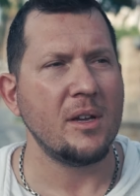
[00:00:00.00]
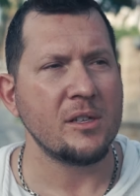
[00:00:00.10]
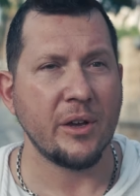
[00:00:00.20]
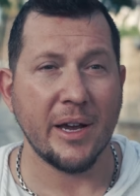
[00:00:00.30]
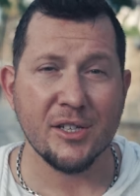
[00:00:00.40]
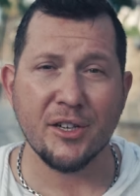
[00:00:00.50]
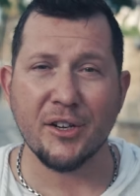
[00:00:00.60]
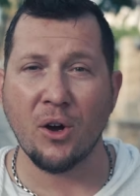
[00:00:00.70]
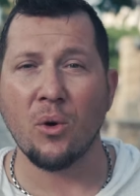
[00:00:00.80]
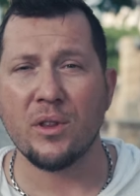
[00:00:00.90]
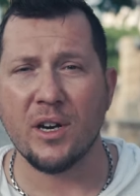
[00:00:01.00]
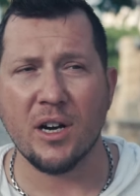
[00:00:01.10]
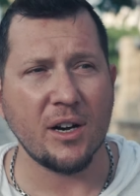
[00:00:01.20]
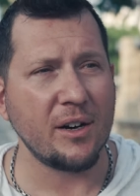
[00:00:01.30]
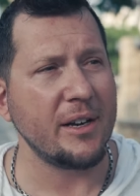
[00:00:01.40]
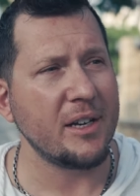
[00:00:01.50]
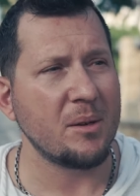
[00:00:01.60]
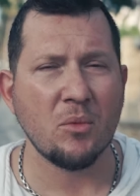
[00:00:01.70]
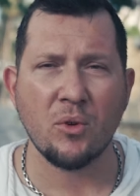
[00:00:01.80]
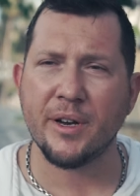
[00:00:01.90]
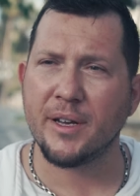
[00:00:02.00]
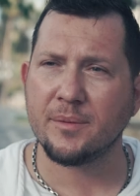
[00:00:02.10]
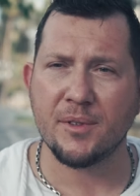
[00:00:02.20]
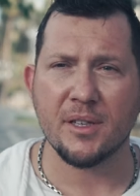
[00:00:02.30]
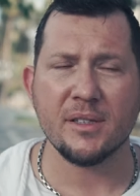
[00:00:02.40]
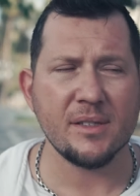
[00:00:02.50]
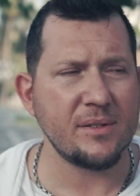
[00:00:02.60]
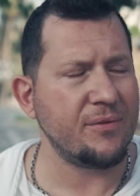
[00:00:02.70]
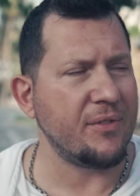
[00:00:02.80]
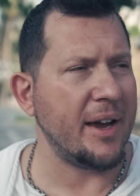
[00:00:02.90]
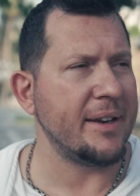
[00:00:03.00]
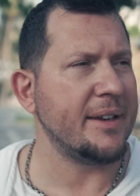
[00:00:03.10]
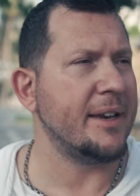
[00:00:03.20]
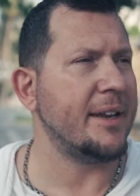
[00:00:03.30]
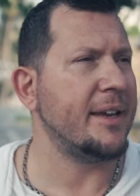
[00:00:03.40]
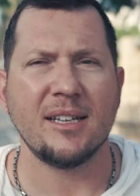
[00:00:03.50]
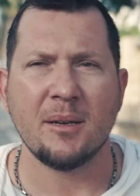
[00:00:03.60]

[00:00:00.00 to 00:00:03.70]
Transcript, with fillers: So I actually go there early in the morning, didn't find any.